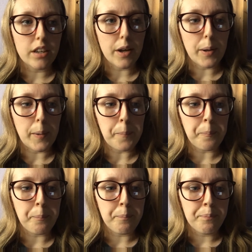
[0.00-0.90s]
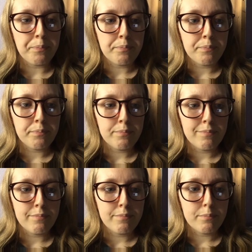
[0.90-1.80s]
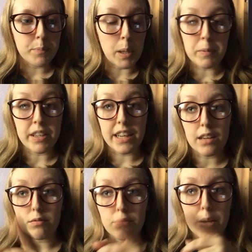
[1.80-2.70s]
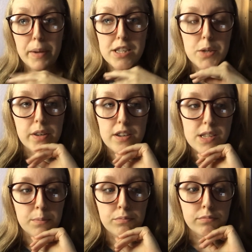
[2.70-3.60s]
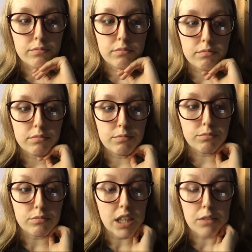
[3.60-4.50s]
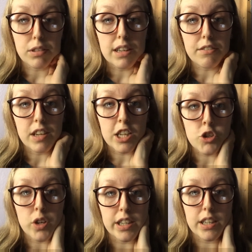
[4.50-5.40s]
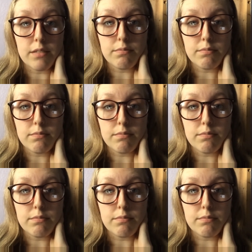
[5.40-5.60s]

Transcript: But I'm gonna get right back to it because I'm, yeah, really enjoying it.